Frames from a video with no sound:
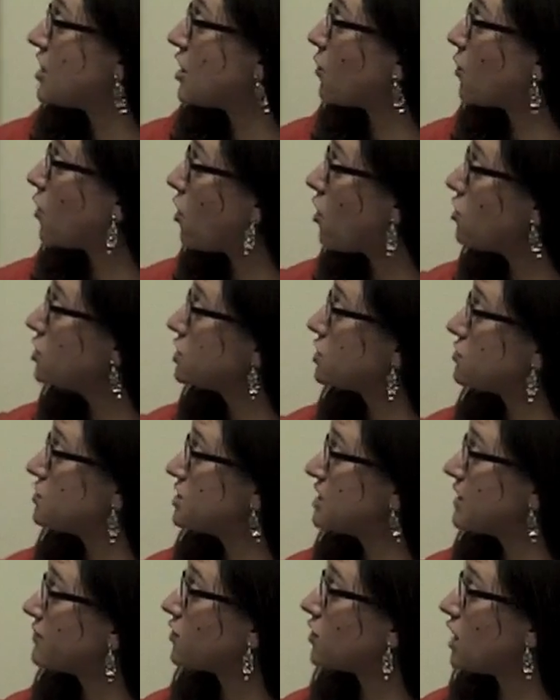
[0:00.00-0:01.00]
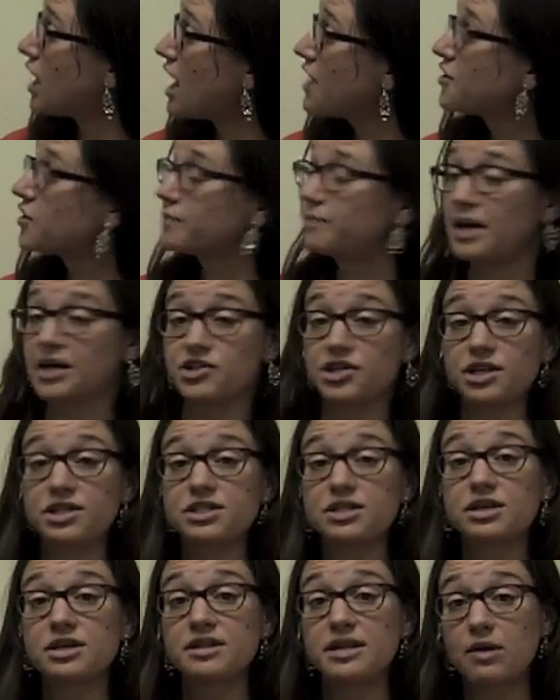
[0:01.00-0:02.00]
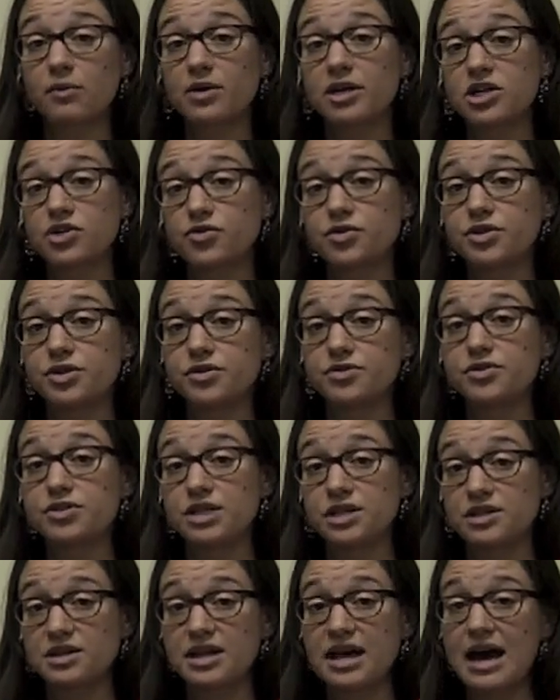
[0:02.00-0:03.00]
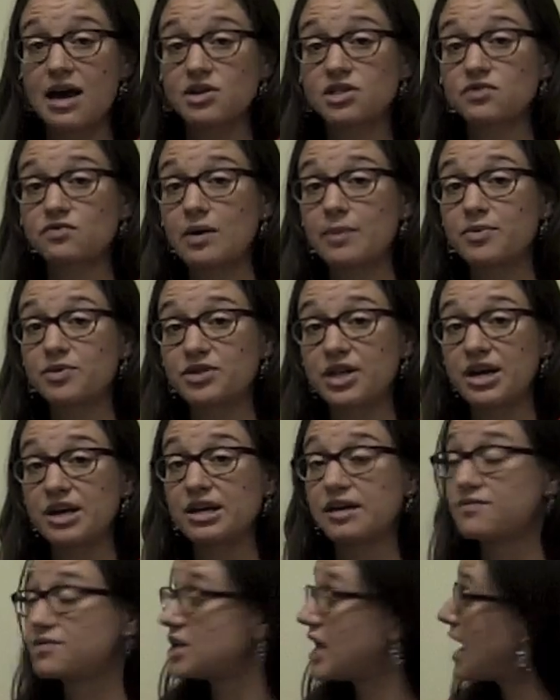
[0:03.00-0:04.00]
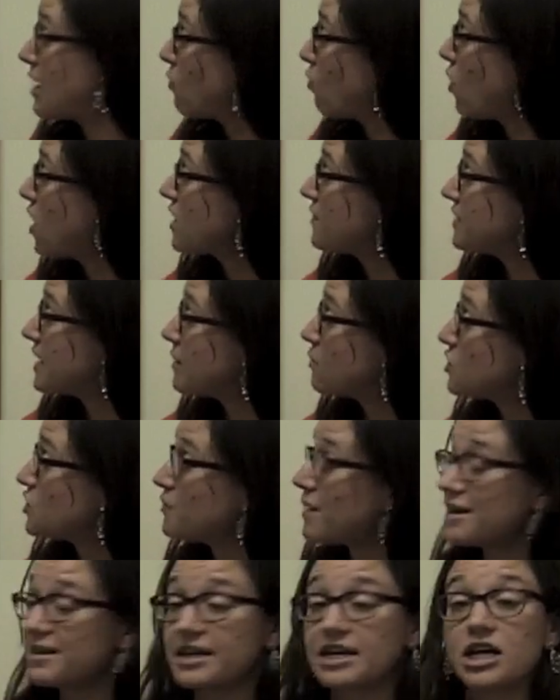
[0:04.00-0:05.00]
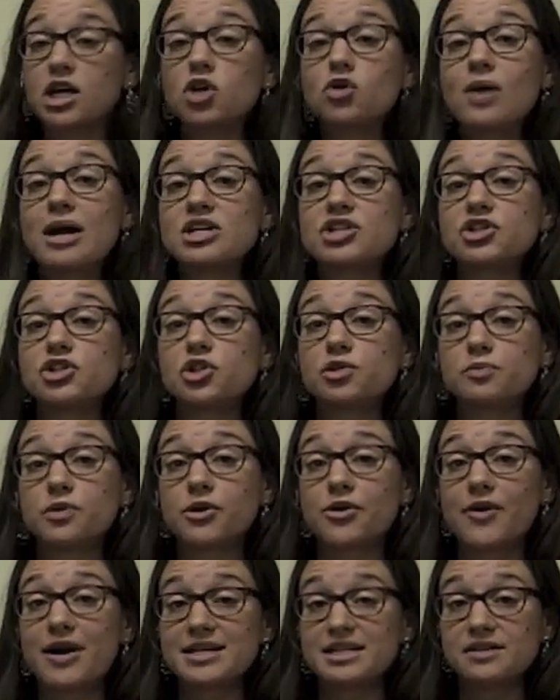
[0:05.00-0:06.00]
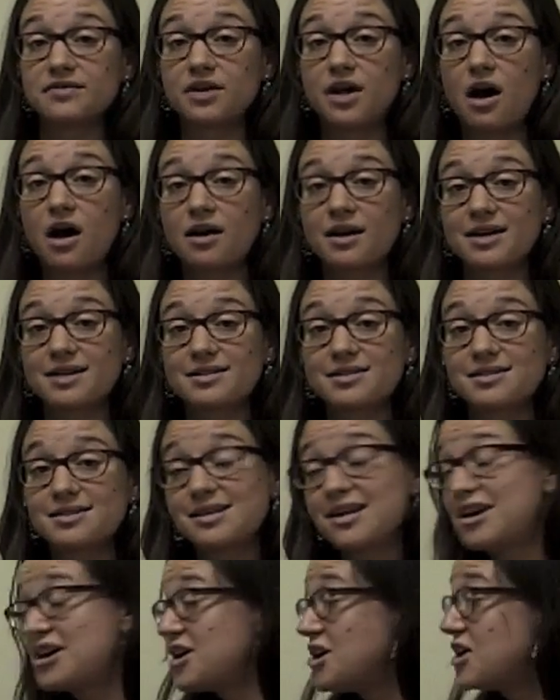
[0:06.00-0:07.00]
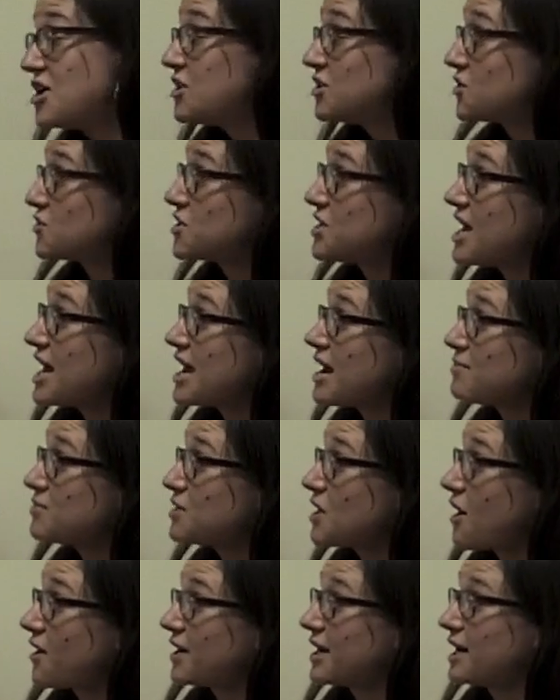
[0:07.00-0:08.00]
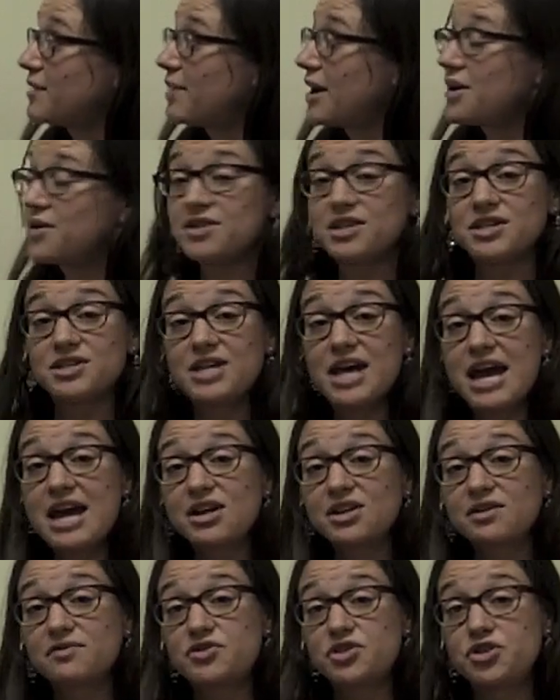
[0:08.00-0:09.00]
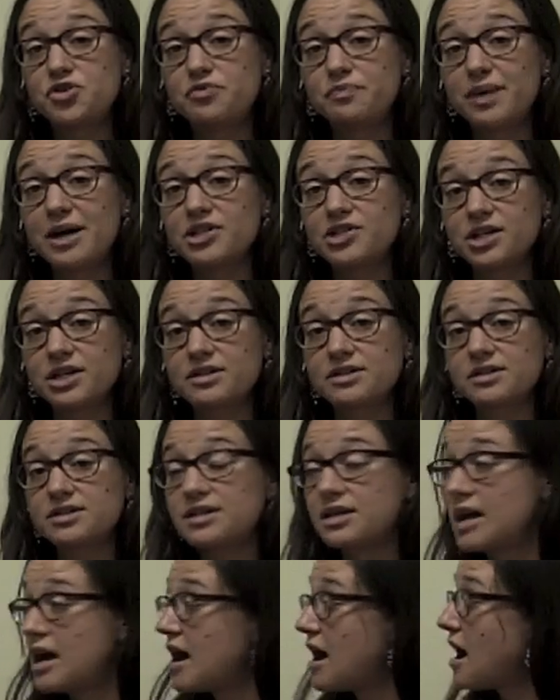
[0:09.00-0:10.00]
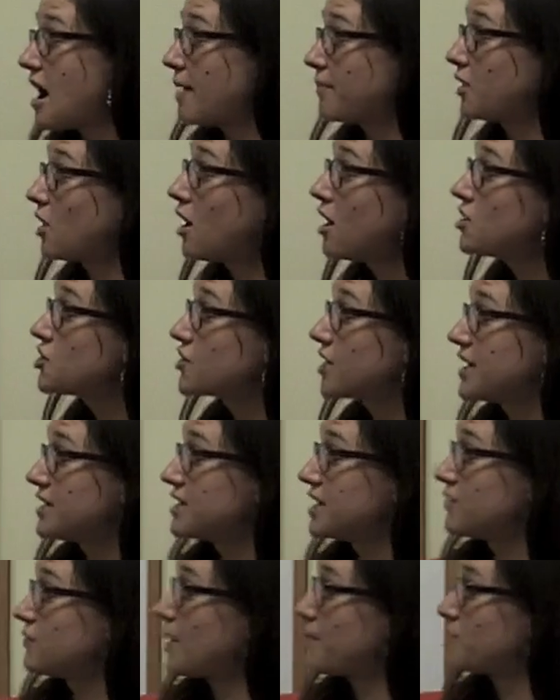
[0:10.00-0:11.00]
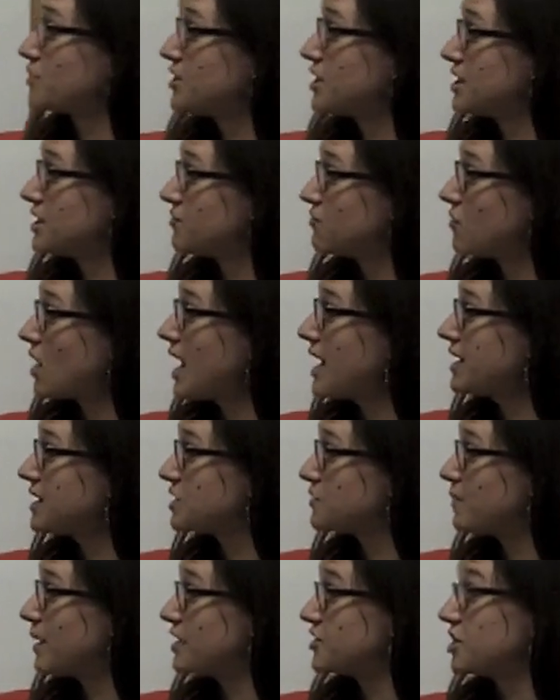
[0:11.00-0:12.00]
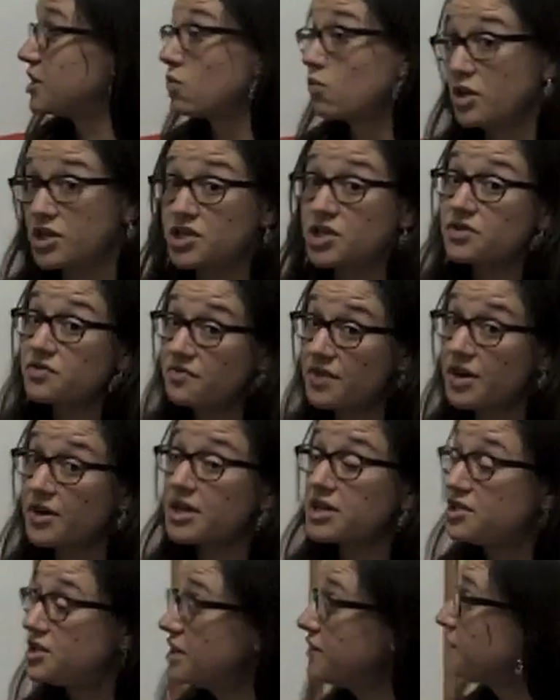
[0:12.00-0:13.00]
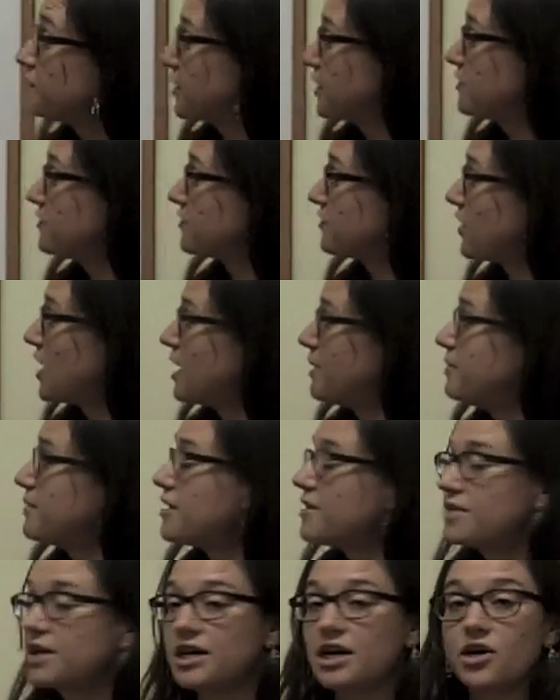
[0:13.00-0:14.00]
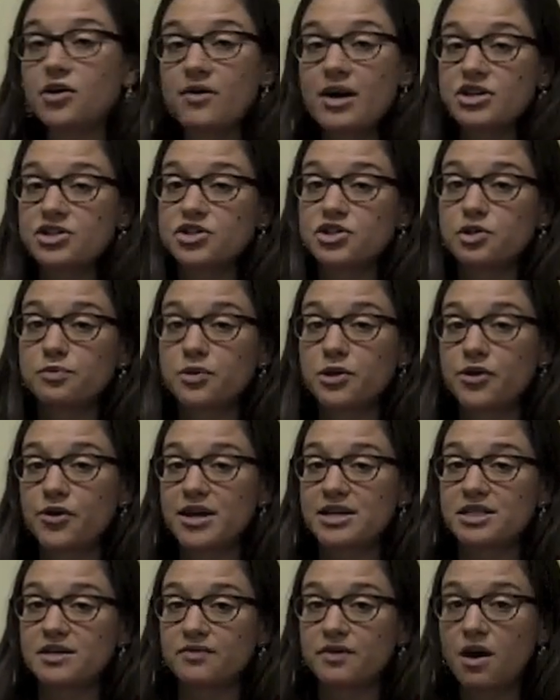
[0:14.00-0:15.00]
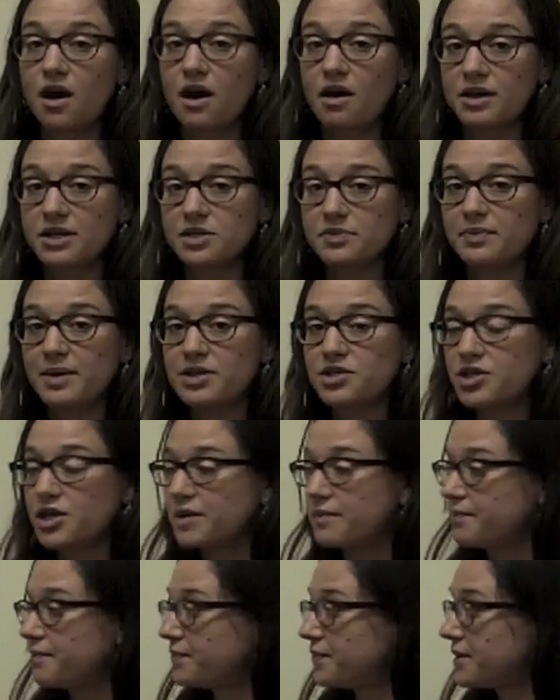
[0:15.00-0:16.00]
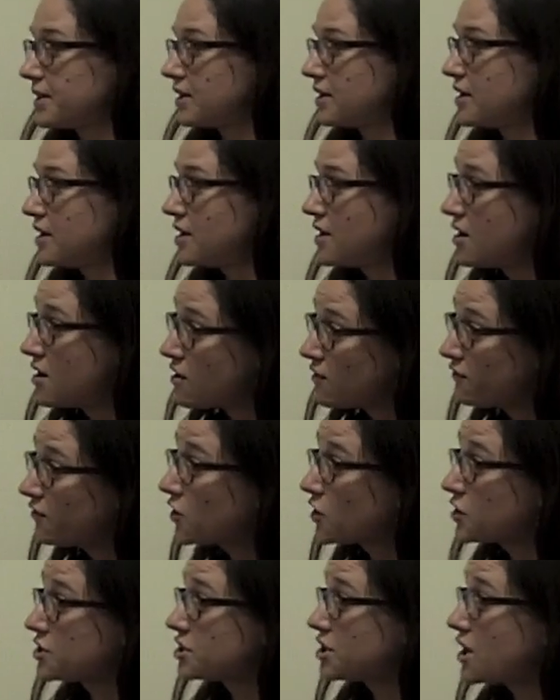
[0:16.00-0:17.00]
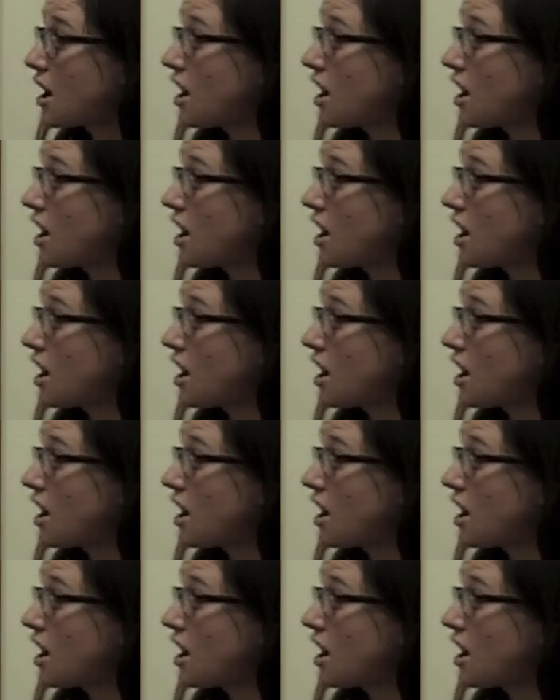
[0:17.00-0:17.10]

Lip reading: there were also several other budgets that were introduced into the House of Representatives, and one of them was by the Congressional Progressive Caucus. So today I'm talking about the tale of two budgets. I'm contrasting Representative Ryan's budget, which is very different from the Congressional Progressive Caucus budget. First,